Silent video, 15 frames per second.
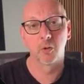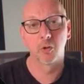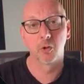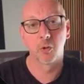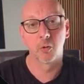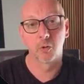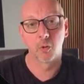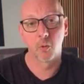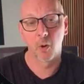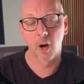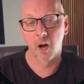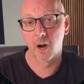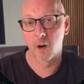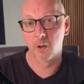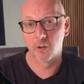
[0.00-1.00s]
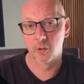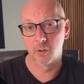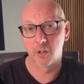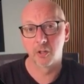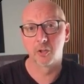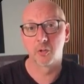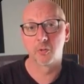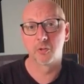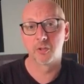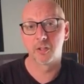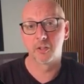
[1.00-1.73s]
to show you how you can use